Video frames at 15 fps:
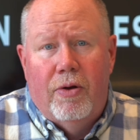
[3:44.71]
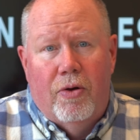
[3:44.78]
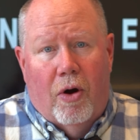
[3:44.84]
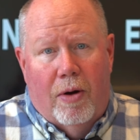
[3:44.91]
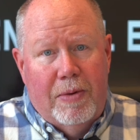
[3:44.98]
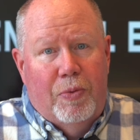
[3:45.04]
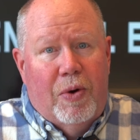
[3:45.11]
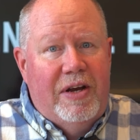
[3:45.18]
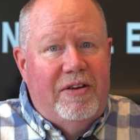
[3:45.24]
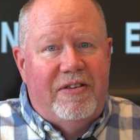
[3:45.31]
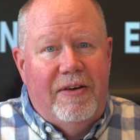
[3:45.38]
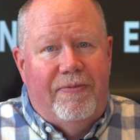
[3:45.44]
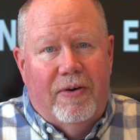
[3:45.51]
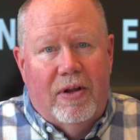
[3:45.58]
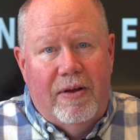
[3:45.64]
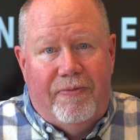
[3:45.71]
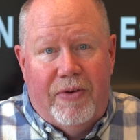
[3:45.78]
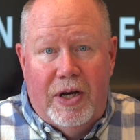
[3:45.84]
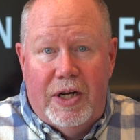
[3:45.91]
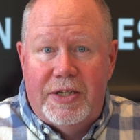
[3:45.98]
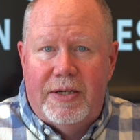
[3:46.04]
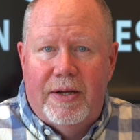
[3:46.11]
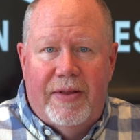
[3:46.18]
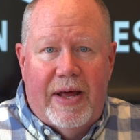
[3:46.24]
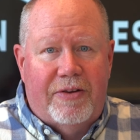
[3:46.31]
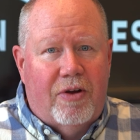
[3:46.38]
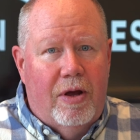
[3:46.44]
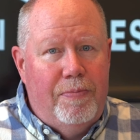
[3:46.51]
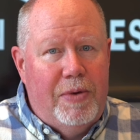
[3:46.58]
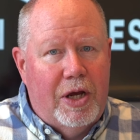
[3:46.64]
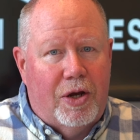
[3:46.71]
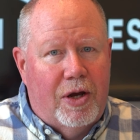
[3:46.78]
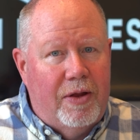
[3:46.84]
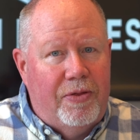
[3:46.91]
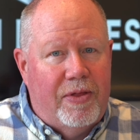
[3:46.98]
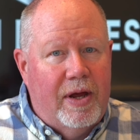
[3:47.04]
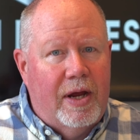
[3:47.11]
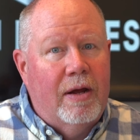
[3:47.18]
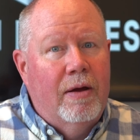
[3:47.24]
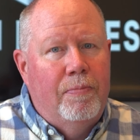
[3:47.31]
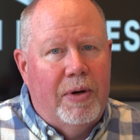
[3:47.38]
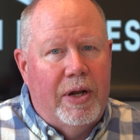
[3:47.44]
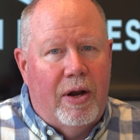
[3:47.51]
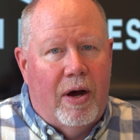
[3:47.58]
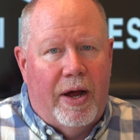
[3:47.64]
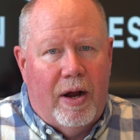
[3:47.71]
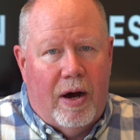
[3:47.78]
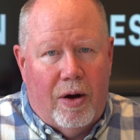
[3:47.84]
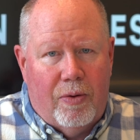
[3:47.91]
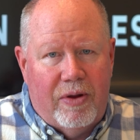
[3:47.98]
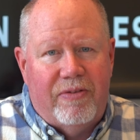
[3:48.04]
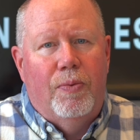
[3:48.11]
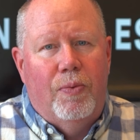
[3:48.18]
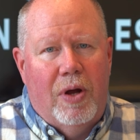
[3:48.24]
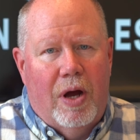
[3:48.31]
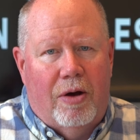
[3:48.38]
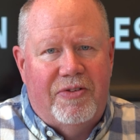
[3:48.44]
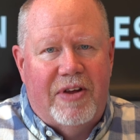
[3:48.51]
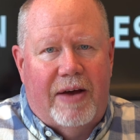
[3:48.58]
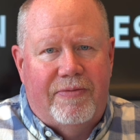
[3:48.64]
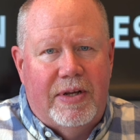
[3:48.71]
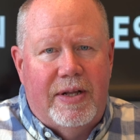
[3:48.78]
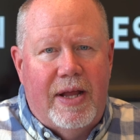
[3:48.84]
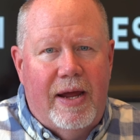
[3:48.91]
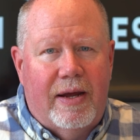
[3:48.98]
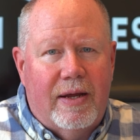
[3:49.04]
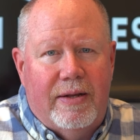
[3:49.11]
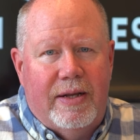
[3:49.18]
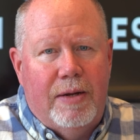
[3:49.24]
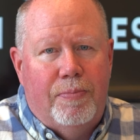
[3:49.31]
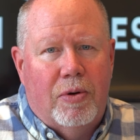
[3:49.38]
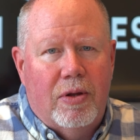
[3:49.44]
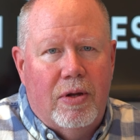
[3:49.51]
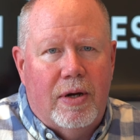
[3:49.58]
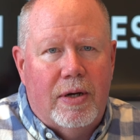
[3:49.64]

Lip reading: Normally when you see fully finished, that's going to be a good thing, but not always. We always have to take a deeper look.